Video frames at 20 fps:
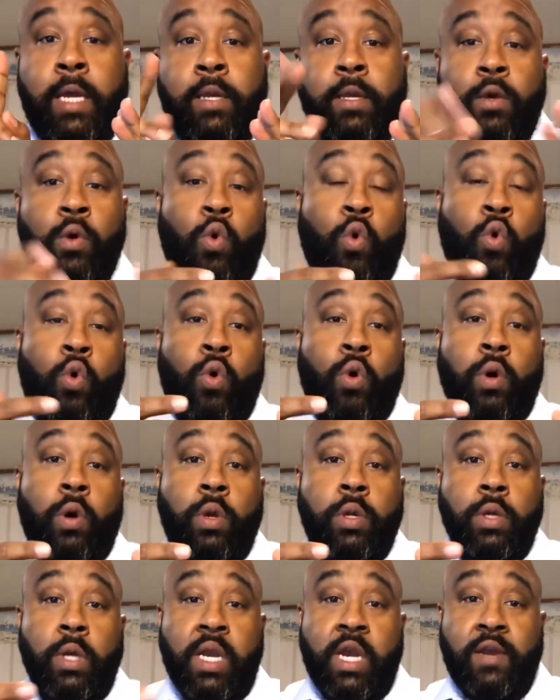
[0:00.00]
Or
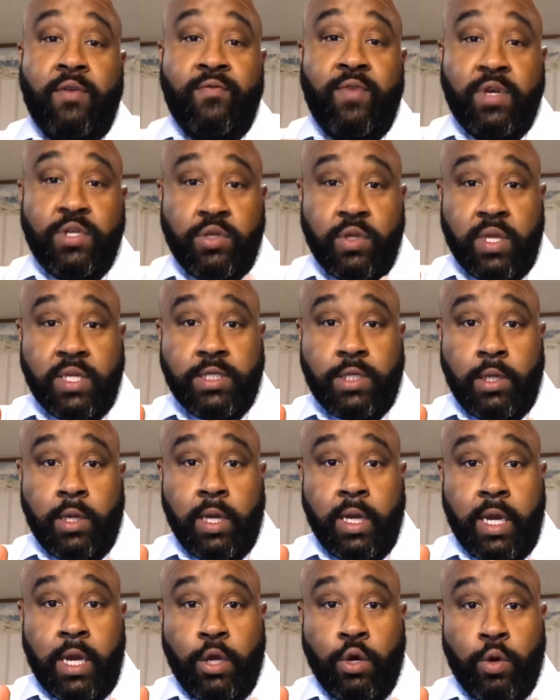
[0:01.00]
an investor that's looking
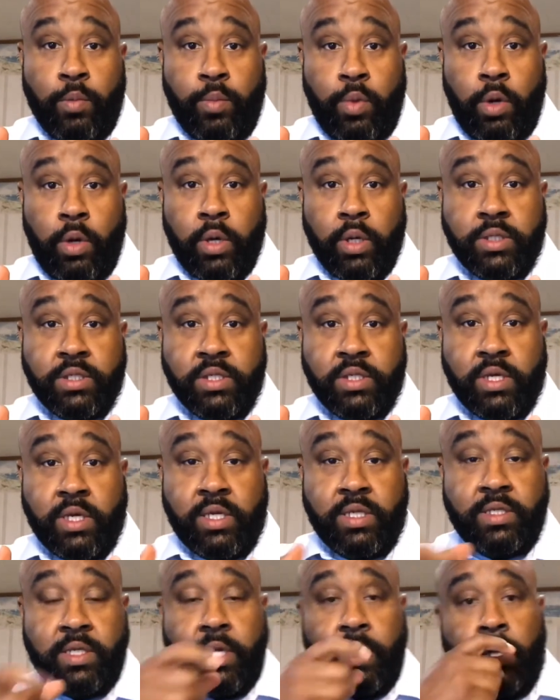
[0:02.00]
at your books is going to
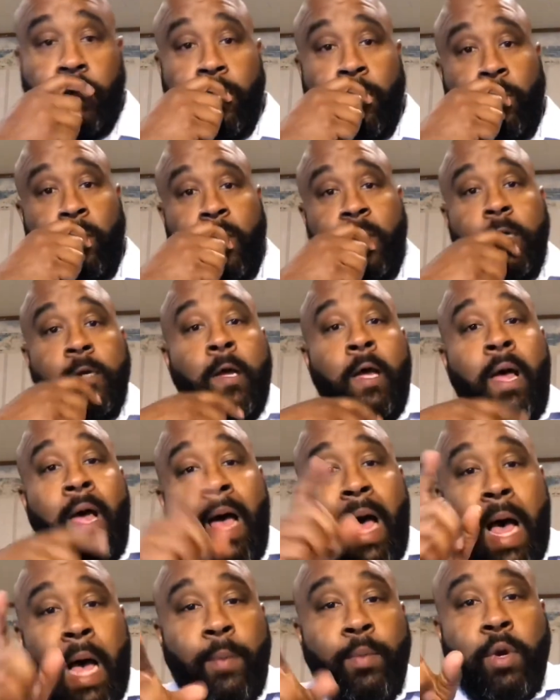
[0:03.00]
say, you know what?
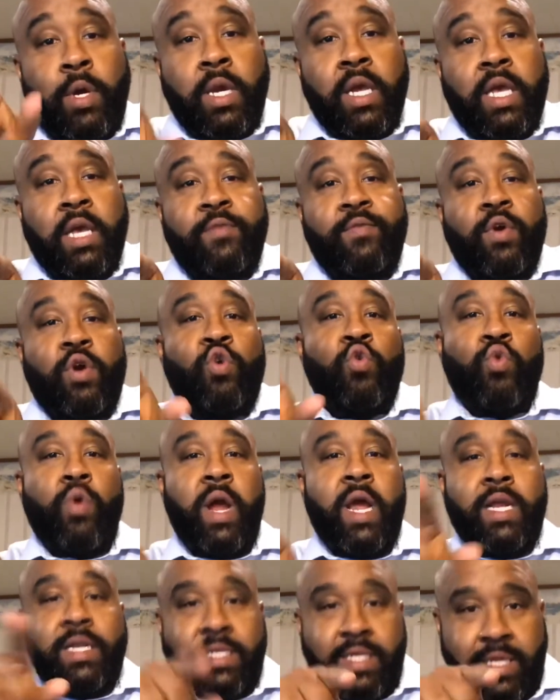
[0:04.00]
I'm going to give a
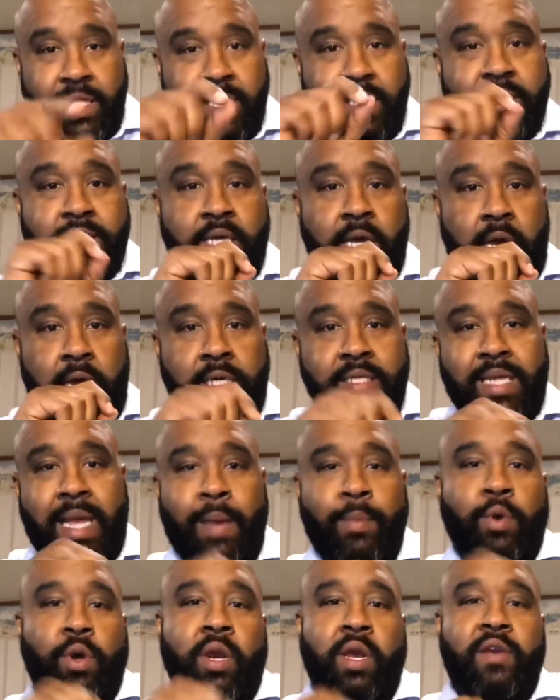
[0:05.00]
grant to these guys. I'm
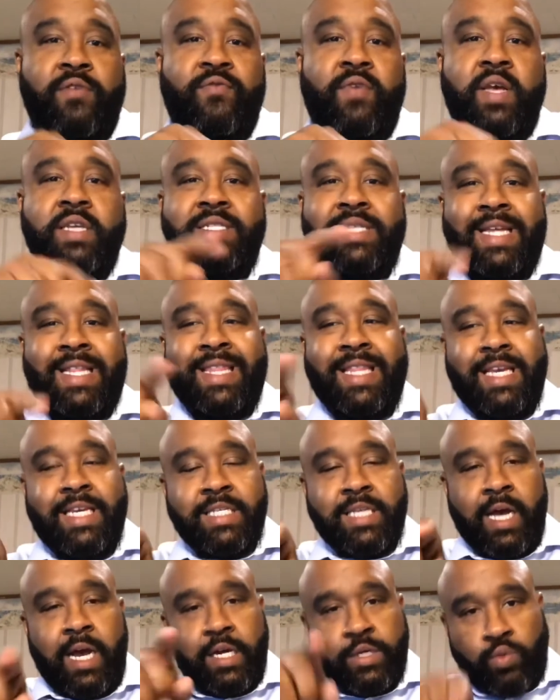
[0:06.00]
going to invest in these
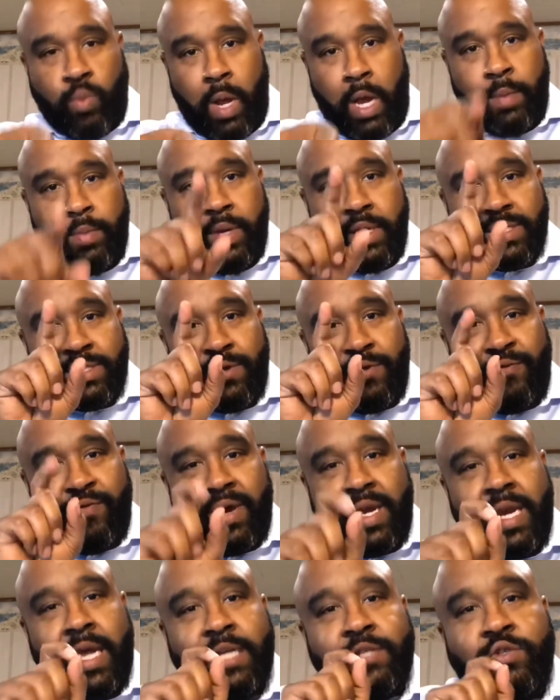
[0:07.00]
guys. Why? Because their
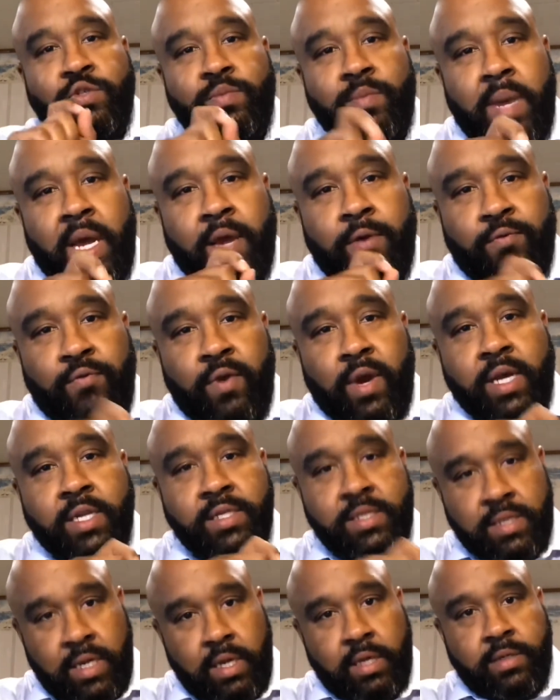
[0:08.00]
financials make friggin'
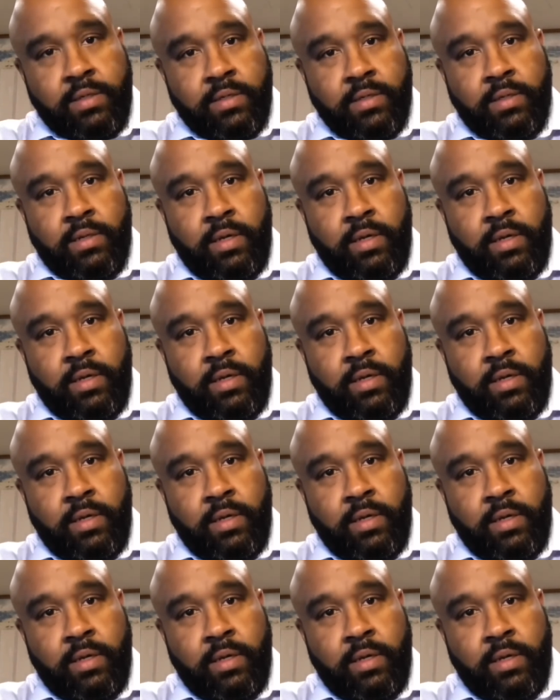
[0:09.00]
sense.